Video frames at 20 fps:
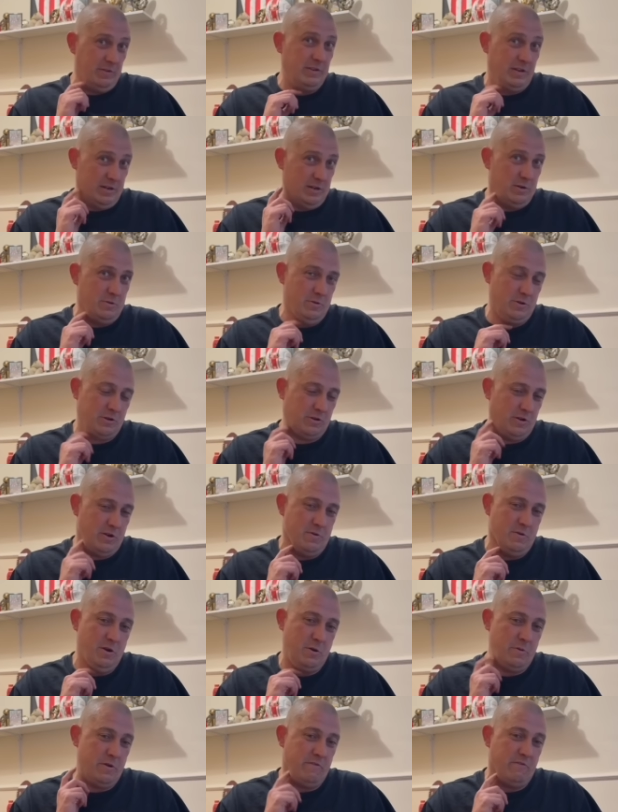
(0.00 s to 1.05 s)
you know
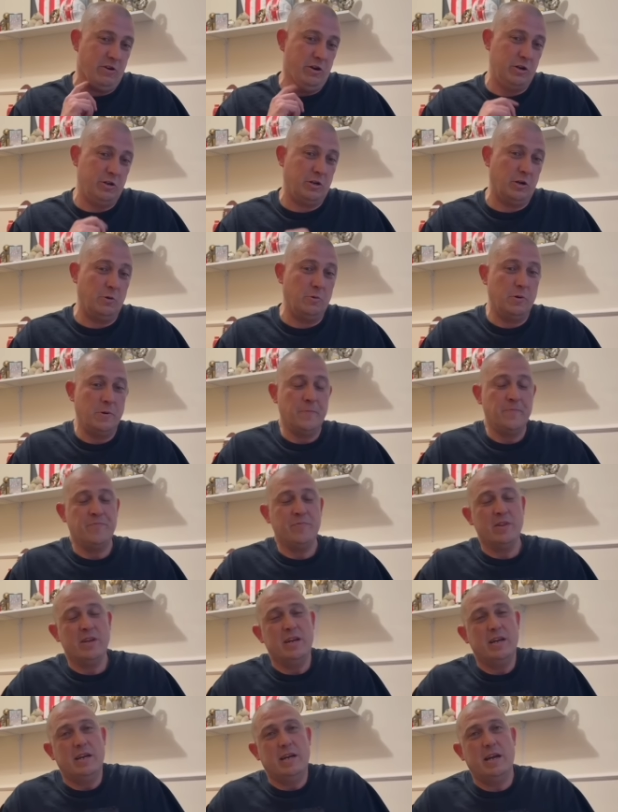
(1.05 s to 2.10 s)
what you've got to do.
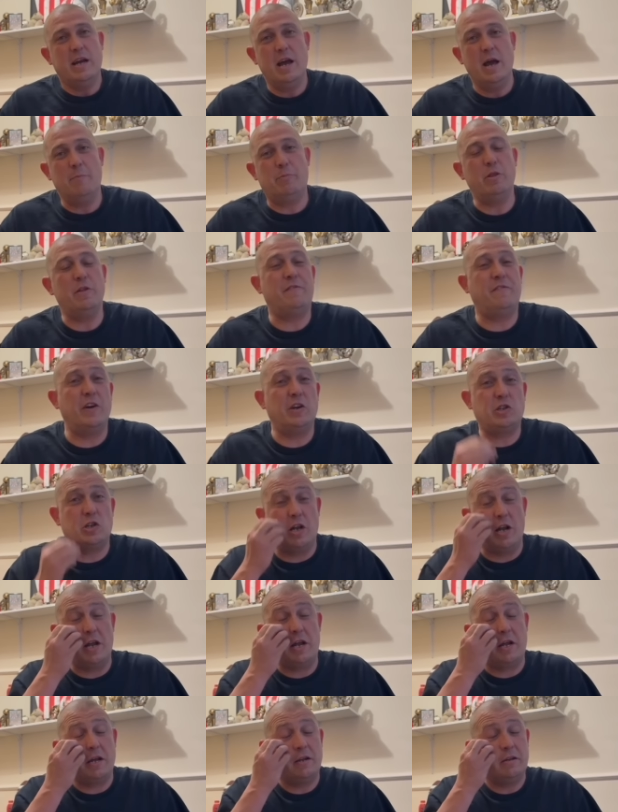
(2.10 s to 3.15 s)
But the fixture
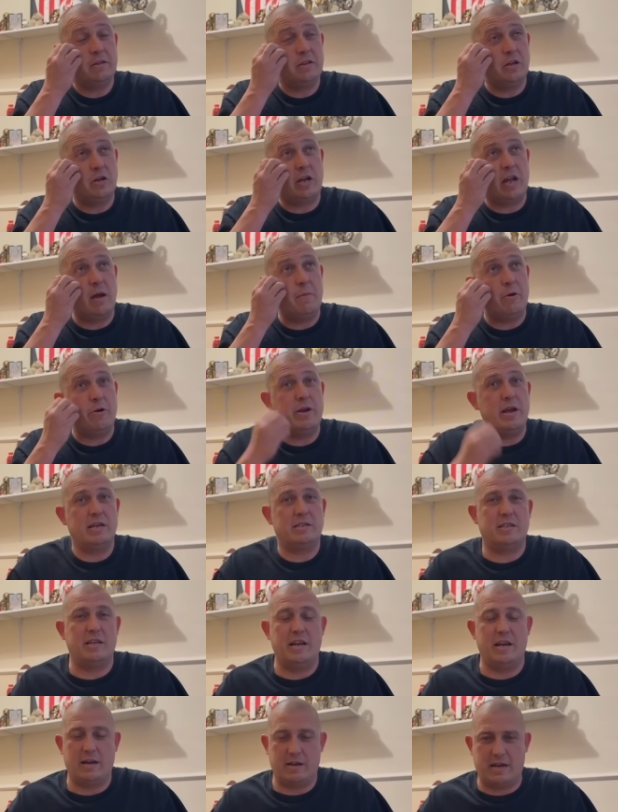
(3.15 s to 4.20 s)
leak that came out
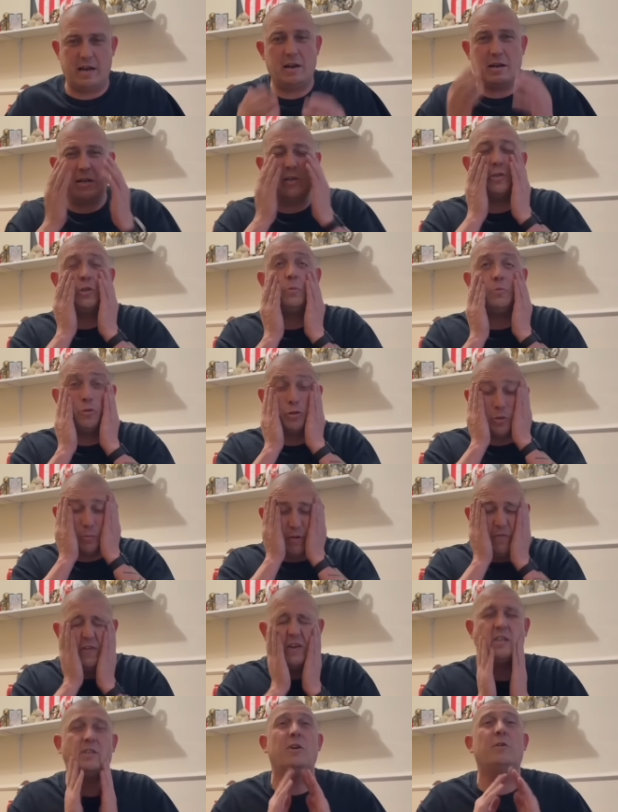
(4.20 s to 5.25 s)
yesterday, I can't stop touching my
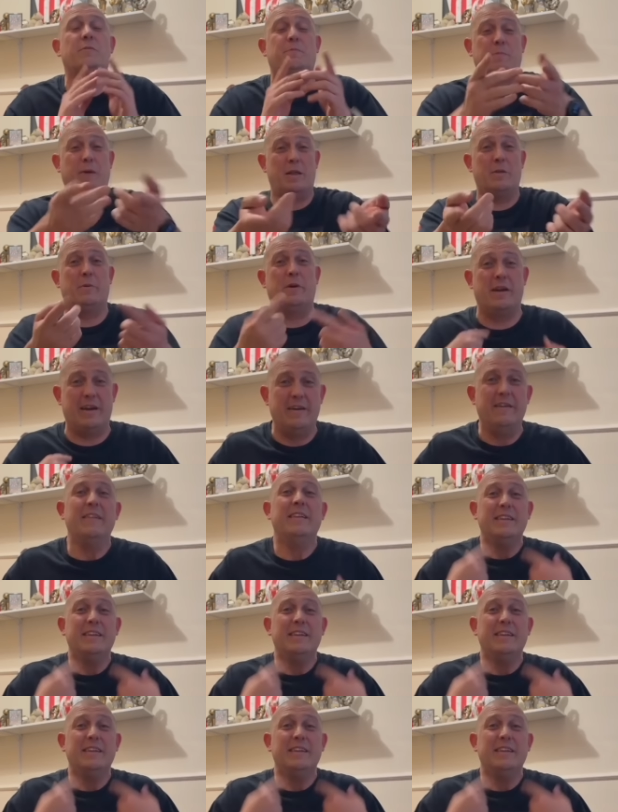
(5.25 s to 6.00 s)
face. Oh, by the way,